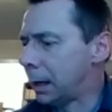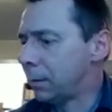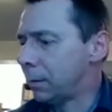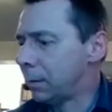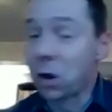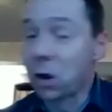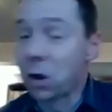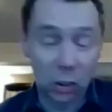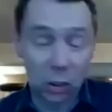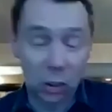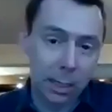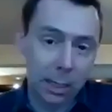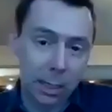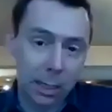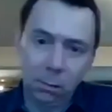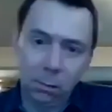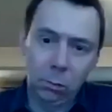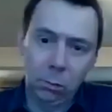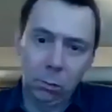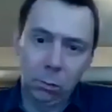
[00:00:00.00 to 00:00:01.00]

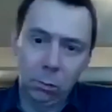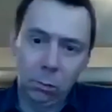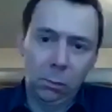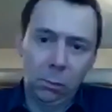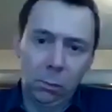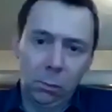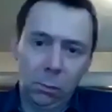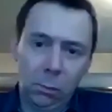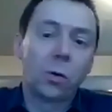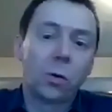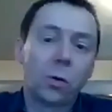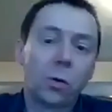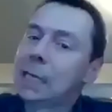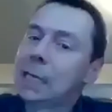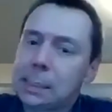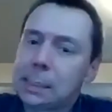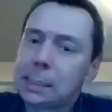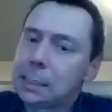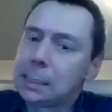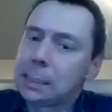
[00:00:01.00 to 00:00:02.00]
Firstly, we've got to
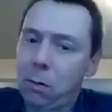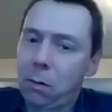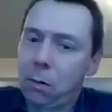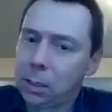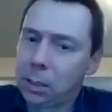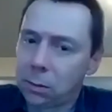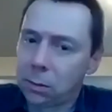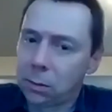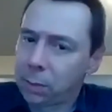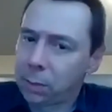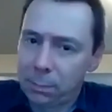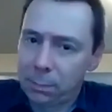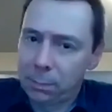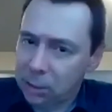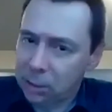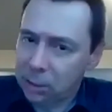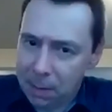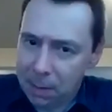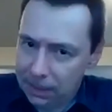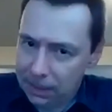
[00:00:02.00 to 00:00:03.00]
get serious on public
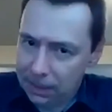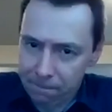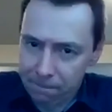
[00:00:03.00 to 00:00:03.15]
spending.